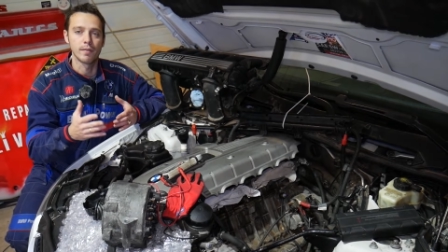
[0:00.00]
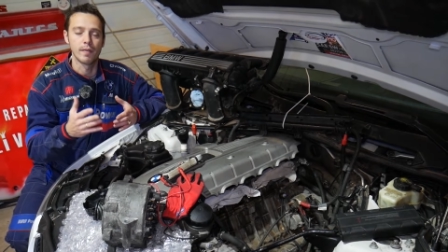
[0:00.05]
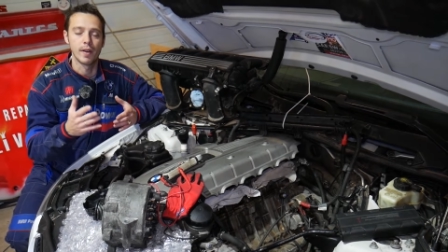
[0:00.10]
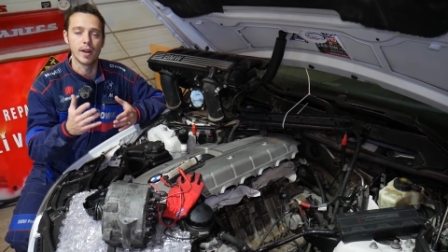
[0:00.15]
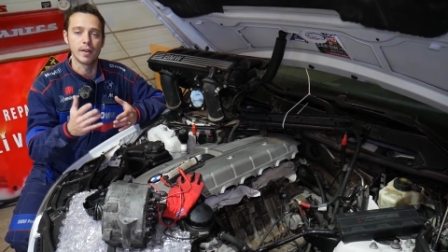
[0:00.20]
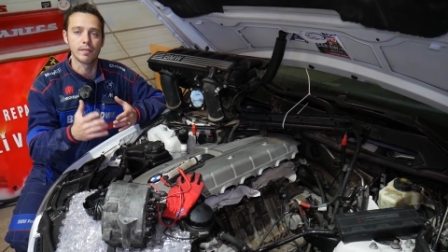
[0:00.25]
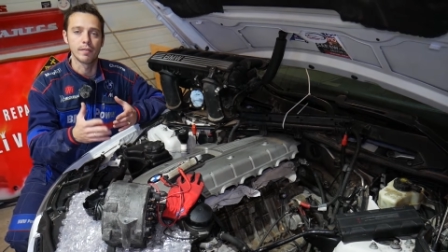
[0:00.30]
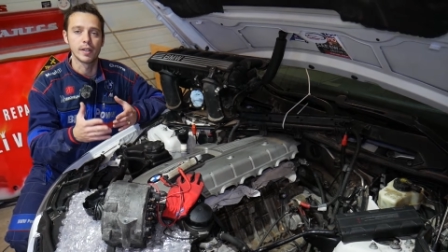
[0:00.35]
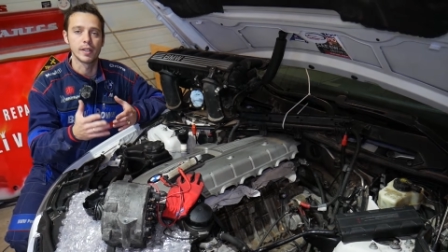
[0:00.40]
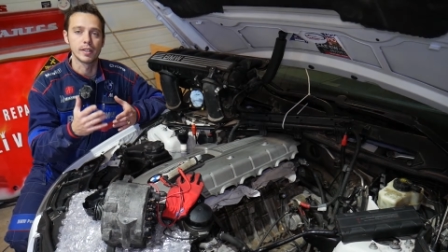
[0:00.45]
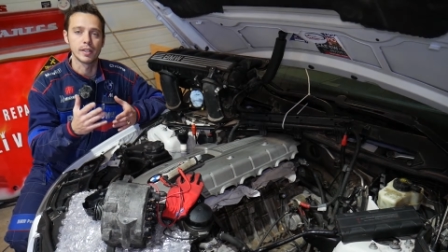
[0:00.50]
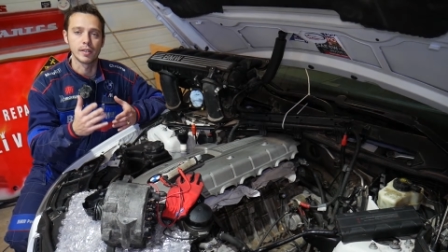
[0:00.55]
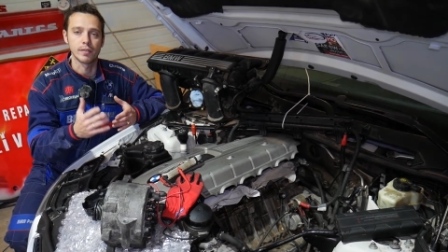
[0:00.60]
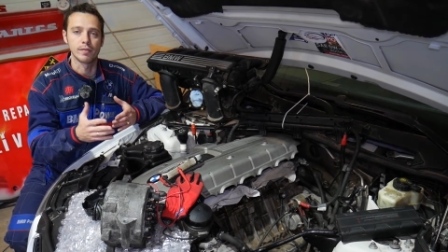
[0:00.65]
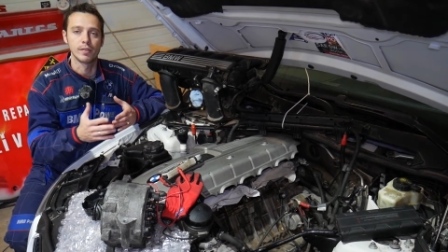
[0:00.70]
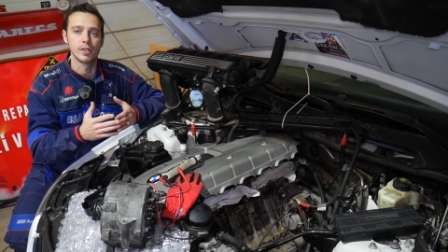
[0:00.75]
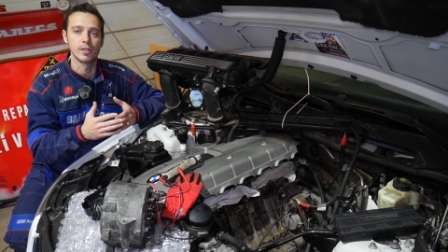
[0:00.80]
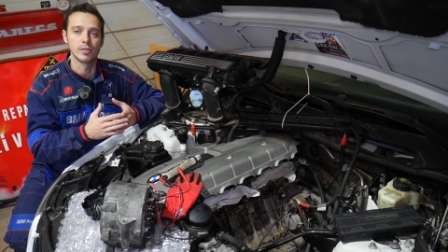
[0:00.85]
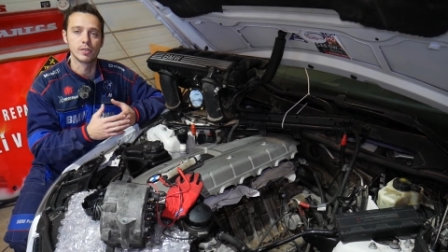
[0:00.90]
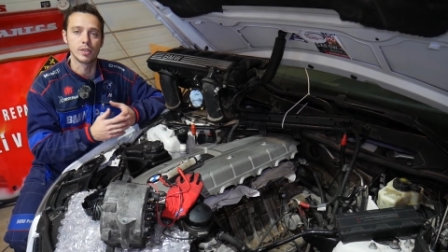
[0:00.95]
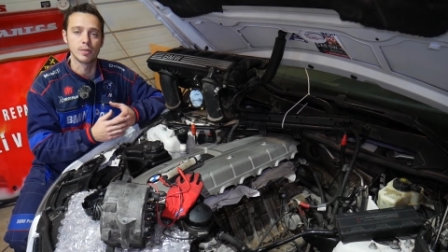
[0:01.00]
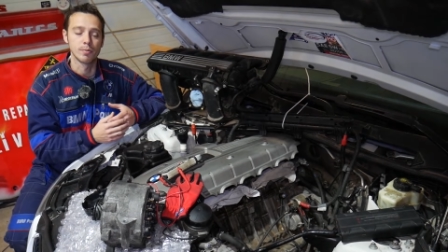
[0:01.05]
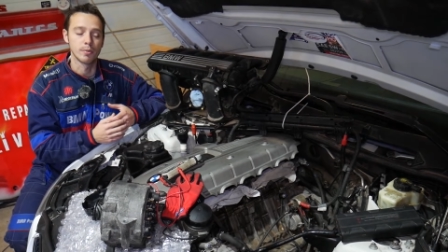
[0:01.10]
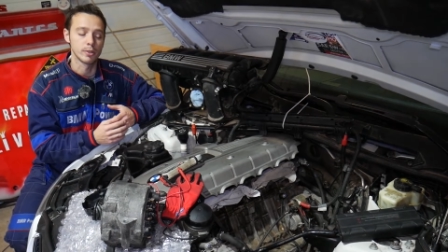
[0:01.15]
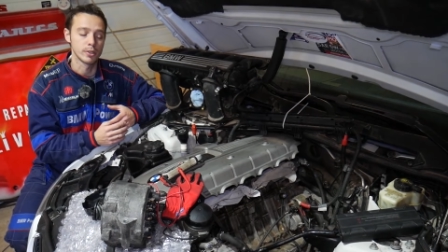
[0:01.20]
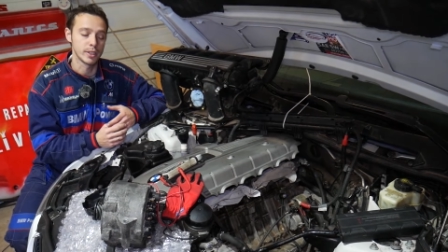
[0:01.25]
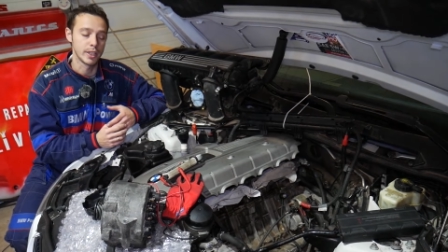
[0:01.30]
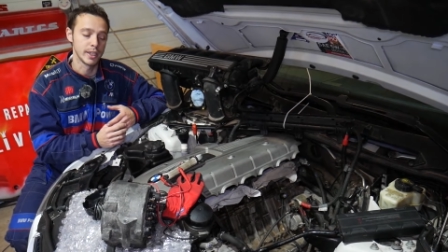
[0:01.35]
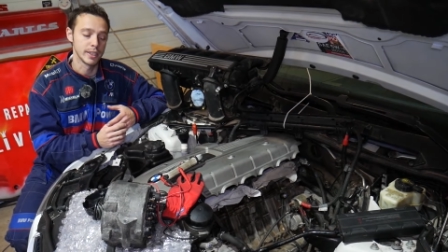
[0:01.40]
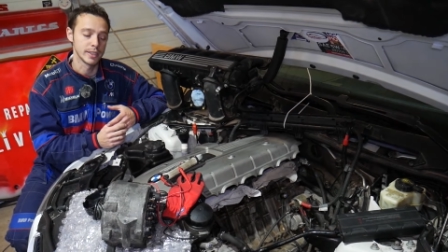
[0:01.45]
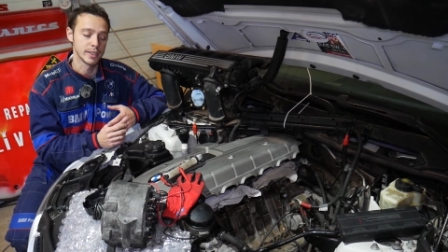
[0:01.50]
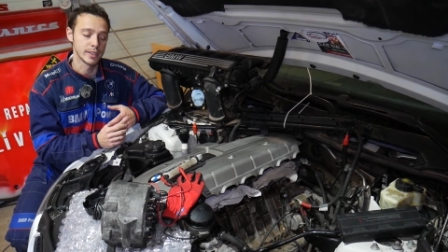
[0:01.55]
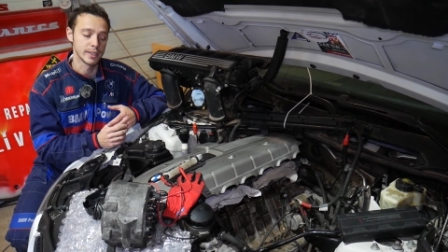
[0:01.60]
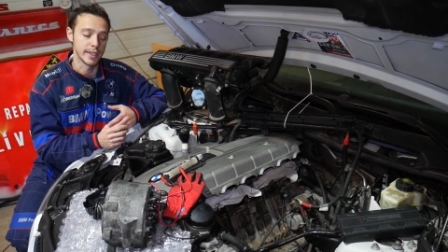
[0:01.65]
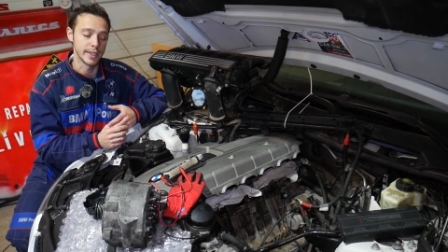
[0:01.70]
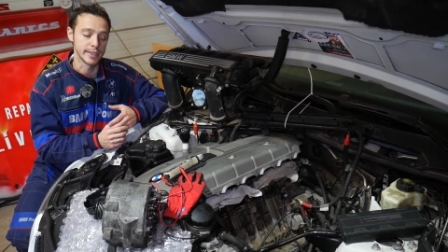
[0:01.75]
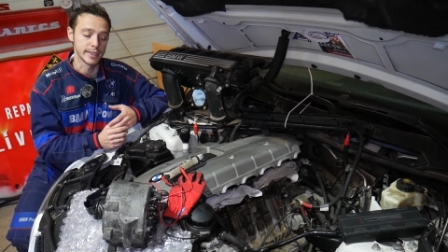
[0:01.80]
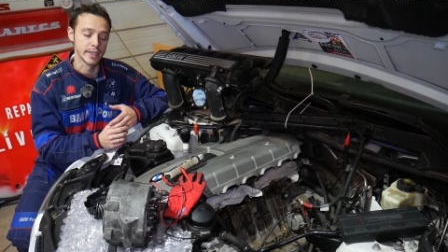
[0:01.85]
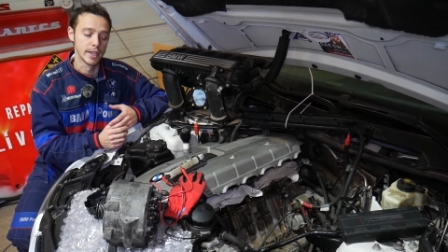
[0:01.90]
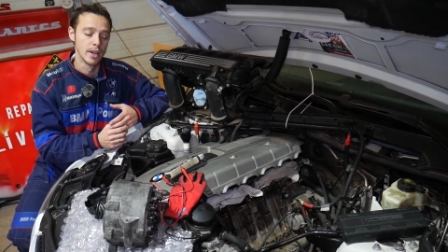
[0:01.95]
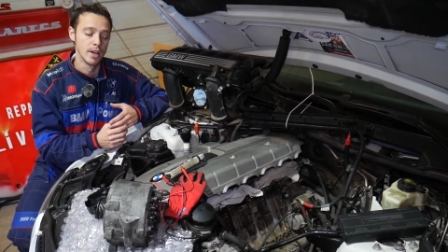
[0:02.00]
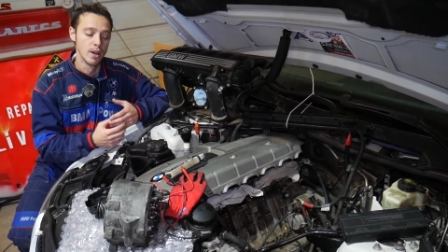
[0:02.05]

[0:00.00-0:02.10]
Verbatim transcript: 500 videos in most cases guys.